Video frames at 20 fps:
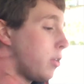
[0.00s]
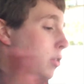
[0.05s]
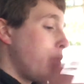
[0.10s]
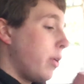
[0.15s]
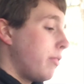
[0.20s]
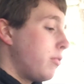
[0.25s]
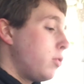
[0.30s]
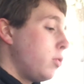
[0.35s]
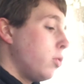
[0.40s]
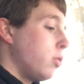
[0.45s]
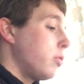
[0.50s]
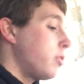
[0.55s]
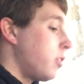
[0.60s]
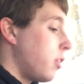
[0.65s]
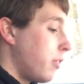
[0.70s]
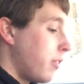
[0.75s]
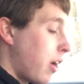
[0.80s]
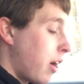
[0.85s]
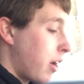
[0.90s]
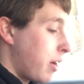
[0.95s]
You have dual
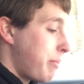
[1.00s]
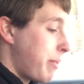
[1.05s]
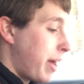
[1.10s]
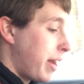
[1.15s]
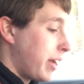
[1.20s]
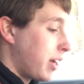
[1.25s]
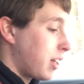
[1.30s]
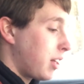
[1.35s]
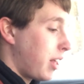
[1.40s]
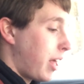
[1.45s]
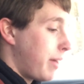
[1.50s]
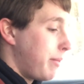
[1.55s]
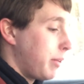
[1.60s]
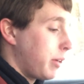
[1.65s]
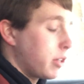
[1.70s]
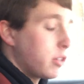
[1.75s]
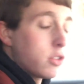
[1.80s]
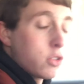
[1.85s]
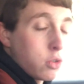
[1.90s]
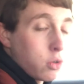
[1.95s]
zone automatic
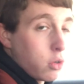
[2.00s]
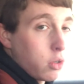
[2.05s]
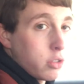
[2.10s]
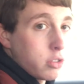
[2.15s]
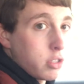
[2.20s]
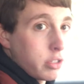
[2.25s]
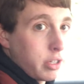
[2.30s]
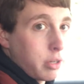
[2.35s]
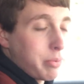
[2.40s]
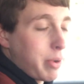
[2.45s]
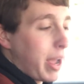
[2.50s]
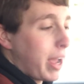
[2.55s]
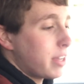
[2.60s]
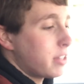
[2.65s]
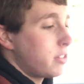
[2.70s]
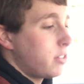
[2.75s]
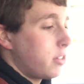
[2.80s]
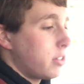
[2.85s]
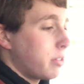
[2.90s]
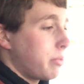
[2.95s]
climate control, so your
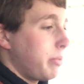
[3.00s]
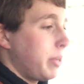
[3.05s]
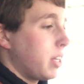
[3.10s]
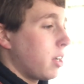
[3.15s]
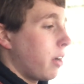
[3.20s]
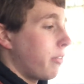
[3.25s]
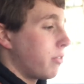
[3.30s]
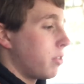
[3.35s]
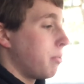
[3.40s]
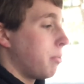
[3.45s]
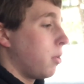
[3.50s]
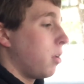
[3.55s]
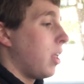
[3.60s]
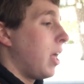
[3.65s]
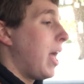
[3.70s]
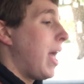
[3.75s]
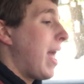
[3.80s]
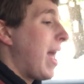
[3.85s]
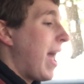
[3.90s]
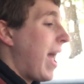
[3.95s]
passengers can be comfortable,
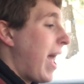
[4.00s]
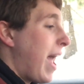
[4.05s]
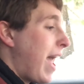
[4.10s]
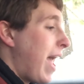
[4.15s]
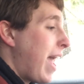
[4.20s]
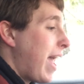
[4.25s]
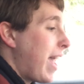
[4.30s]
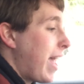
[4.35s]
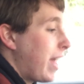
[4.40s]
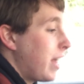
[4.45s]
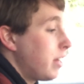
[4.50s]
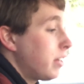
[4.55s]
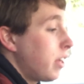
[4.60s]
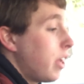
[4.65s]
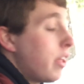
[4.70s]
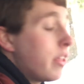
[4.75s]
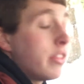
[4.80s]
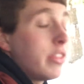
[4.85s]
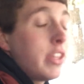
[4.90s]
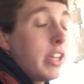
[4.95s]
and
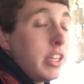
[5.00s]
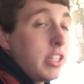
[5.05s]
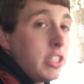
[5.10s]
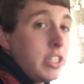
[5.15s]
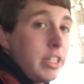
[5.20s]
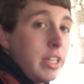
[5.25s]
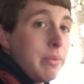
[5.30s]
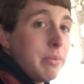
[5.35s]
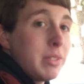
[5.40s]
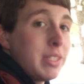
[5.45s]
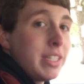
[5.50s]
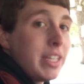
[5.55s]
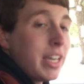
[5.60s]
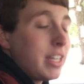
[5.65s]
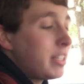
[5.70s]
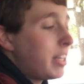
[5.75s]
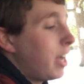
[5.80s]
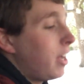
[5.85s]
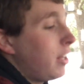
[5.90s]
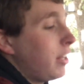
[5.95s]
the GMC
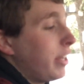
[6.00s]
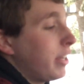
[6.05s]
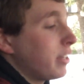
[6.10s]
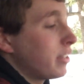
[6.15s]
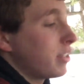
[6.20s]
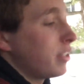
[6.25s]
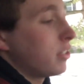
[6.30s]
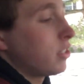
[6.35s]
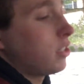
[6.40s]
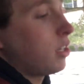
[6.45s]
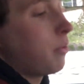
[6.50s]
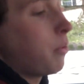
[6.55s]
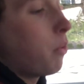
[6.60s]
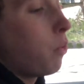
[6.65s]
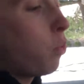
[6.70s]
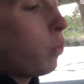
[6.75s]
IntelliLink system,